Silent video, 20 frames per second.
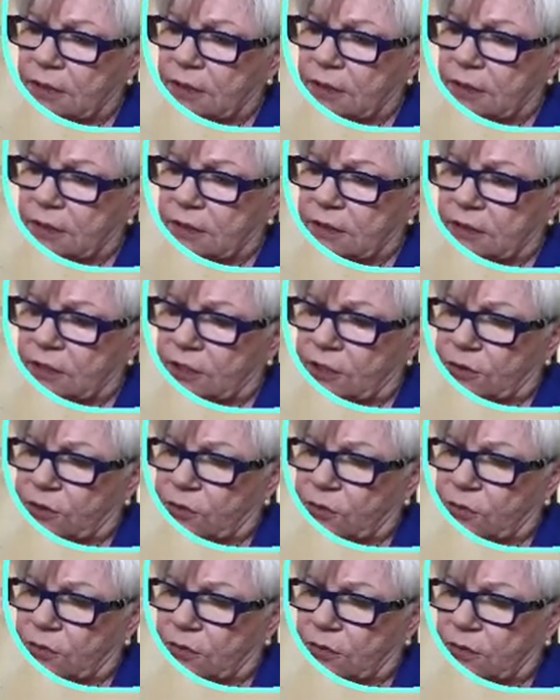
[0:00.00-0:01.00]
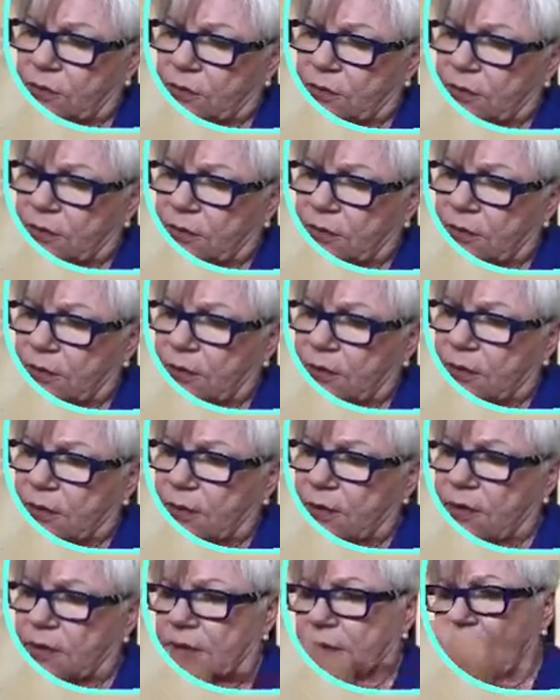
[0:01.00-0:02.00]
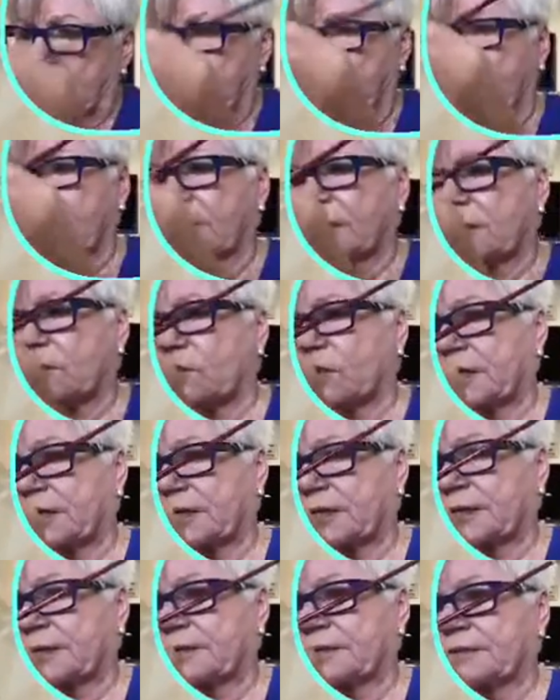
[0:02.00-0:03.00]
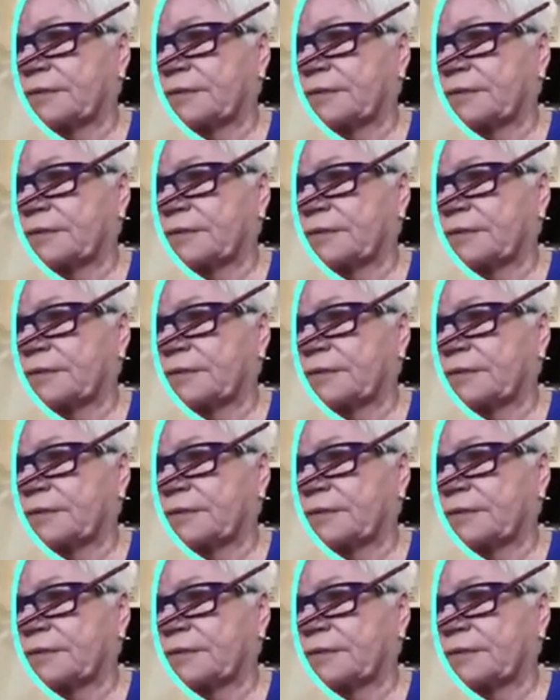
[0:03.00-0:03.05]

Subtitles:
So anyway,